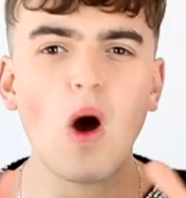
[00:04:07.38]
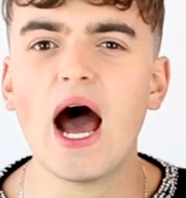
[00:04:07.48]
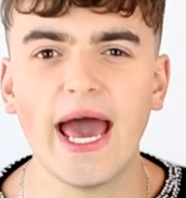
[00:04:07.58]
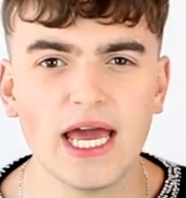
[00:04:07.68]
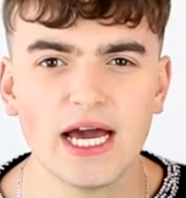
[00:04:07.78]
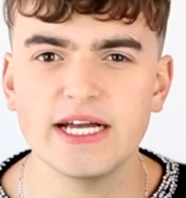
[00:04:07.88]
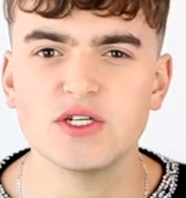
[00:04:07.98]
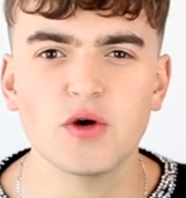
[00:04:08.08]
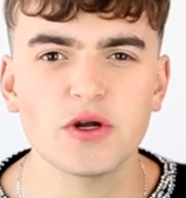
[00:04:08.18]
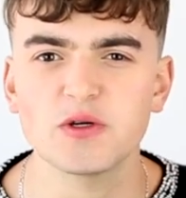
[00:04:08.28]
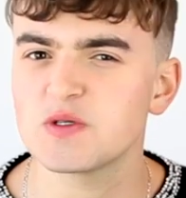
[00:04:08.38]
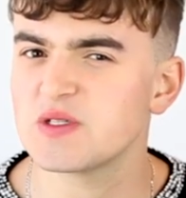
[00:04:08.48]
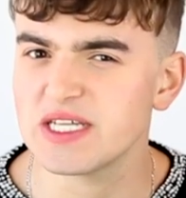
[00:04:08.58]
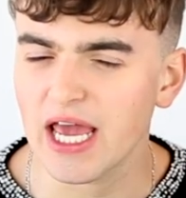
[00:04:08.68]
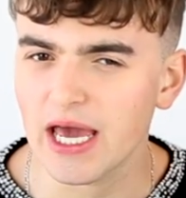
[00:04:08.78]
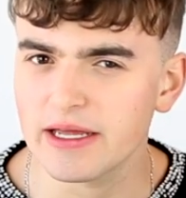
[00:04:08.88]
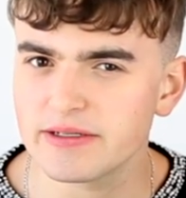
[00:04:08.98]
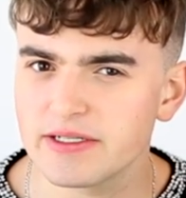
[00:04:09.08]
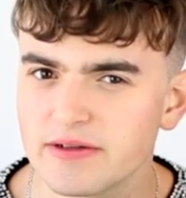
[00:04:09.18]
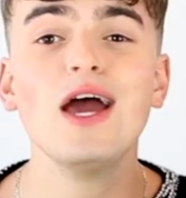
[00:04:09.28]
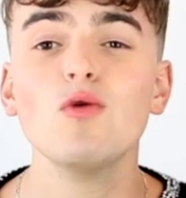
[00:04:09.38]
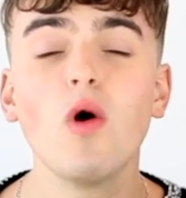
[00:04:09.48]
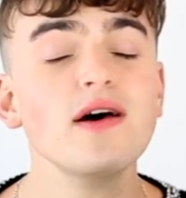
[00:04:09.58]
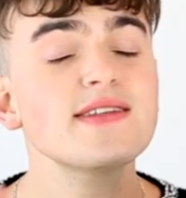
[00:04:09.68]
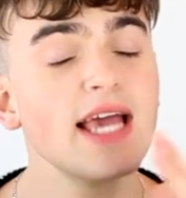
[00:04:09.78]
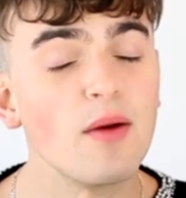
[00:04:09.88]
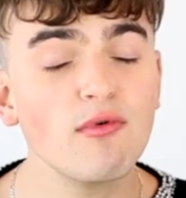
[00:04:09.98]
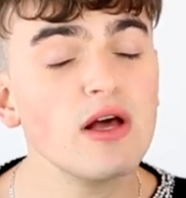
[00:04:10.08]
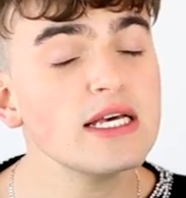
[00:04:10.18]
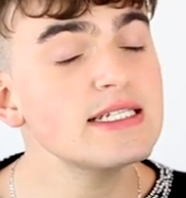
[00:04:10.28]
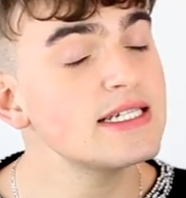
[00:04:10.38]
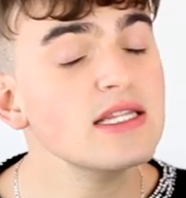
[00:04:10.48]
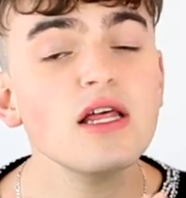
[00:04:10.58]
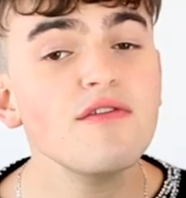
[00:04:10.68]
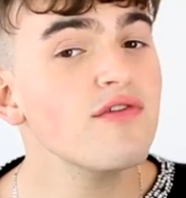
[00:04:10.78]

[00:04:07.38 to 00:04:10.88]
why? I don't understand. And while Schiaparelli did love